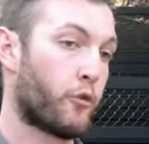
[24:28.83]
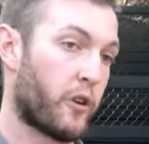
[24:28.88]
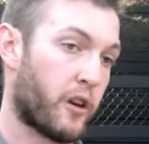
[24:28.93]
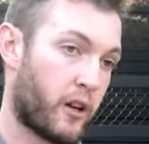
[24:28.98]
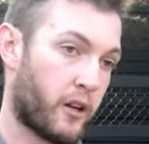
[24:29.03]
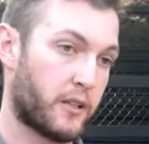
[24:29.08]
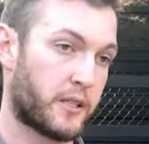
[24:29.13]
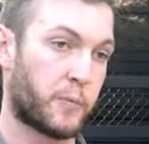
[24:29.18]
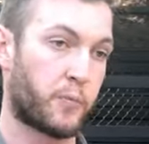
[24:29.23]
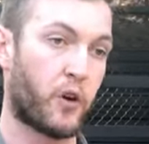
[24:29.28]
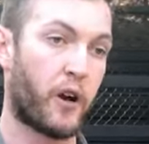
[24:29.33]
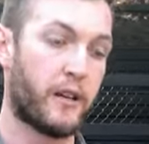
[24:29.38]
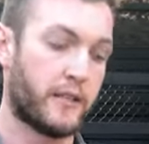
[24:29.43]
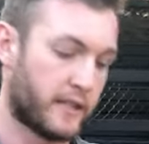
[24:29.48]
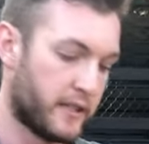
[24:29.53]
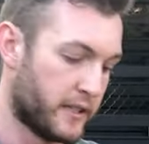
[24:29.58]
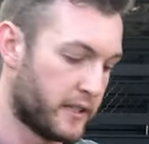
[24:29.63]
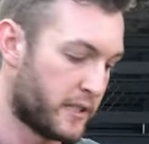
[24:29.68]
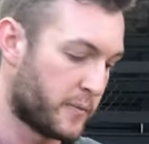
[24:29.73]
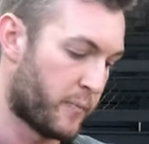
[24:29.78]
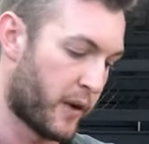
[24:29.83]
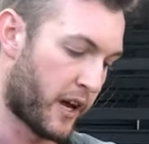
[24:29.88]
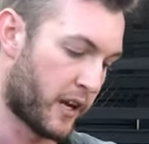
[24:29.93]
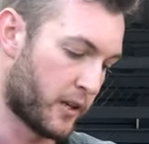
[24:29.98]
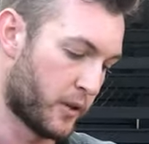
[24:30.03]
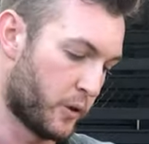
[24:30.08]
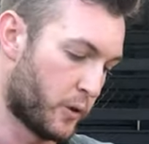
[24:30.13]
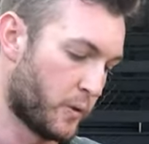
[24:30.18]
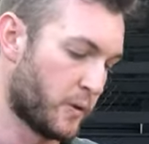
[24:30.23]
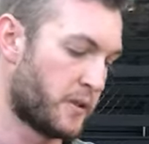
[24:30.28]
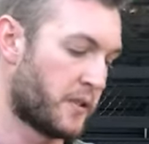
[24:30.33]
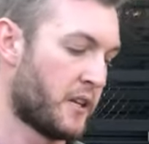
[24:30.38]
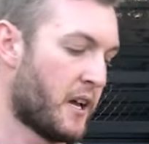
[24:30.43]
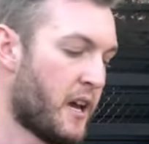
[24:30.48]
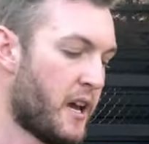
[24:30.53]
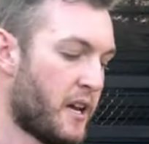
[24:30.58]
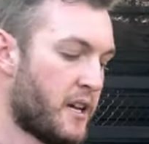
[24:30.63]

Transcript: rings, bracelets, bangles.